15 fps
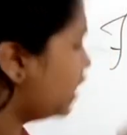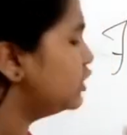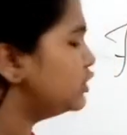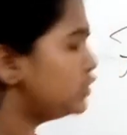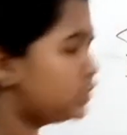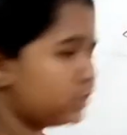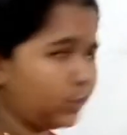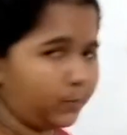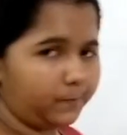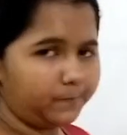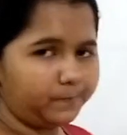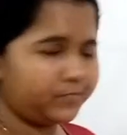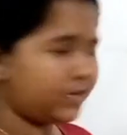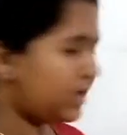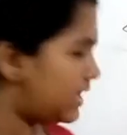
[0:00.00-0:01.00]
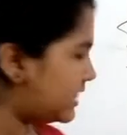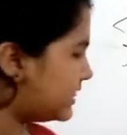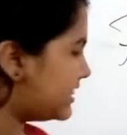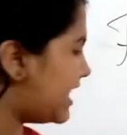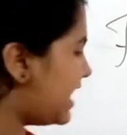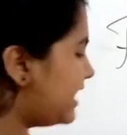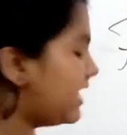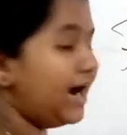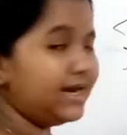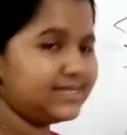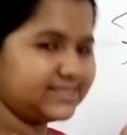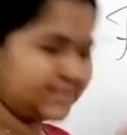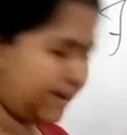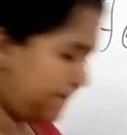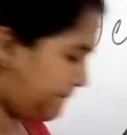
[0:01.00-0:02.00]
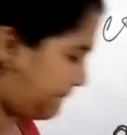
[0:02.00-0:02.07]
So, there are some